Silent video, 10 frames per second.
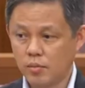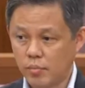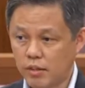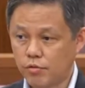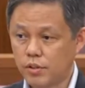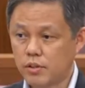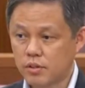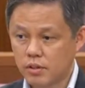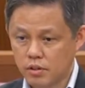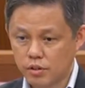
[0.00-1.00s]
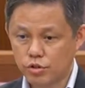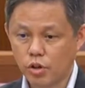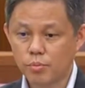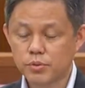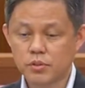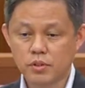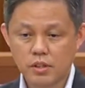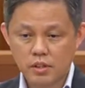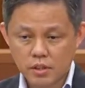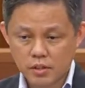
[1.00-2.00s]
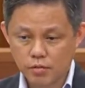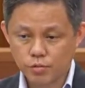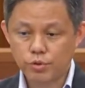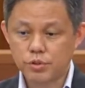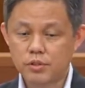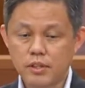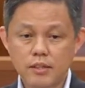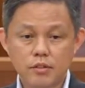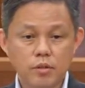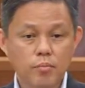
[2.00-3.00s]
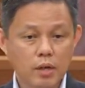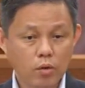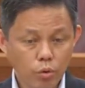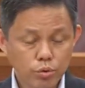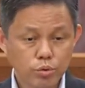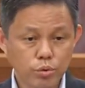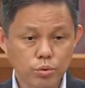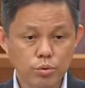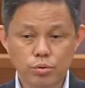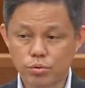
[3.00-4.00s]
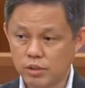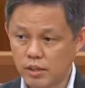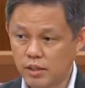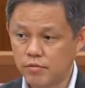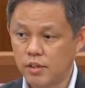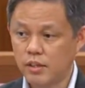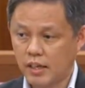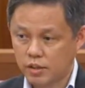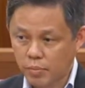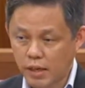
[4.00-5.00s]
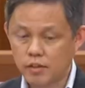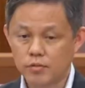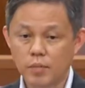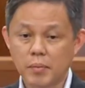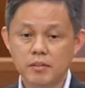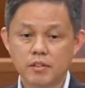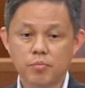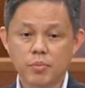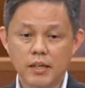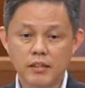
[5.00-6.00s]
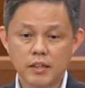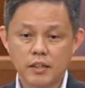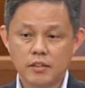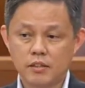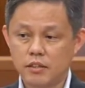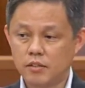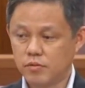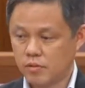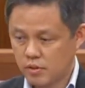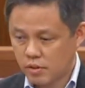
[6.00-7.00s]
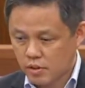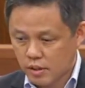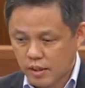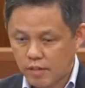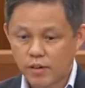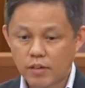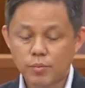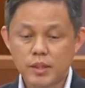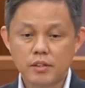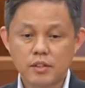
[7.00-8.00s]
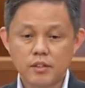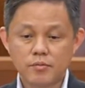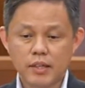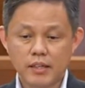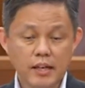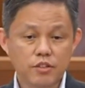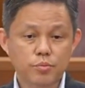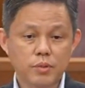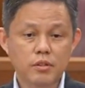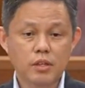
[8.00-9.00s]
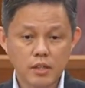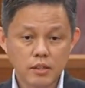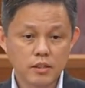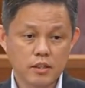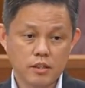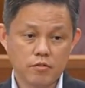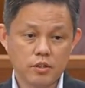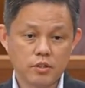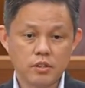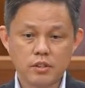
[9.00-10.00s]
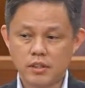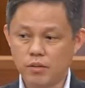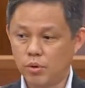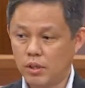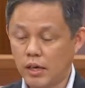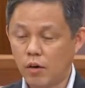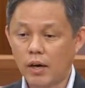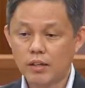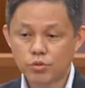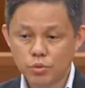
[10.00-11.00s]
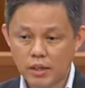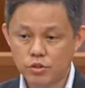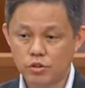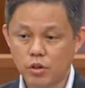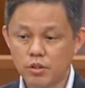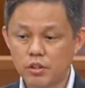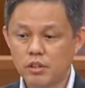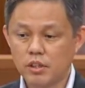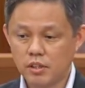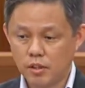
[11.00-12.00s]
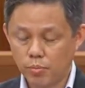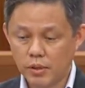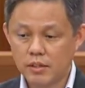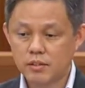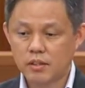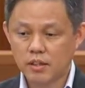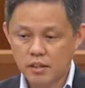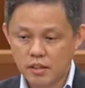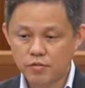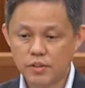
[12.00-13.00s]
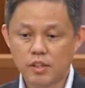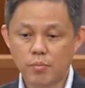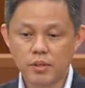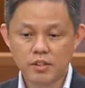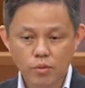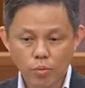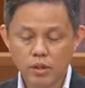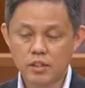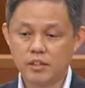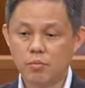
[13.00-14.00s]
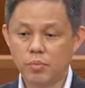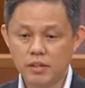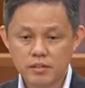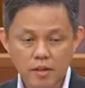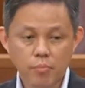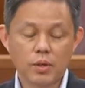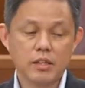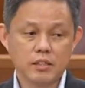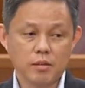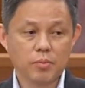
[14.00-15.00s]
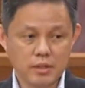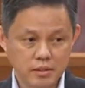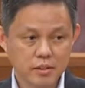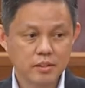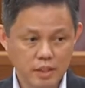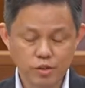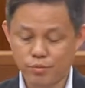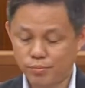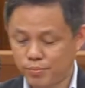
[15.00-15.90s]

benefits, the jobs, the food resilience, but also to deliver as part of the master plan the environmental enhancement in the area that will allow us to enjoy the place, live in the place, work in the place, and play in the place. Thank you.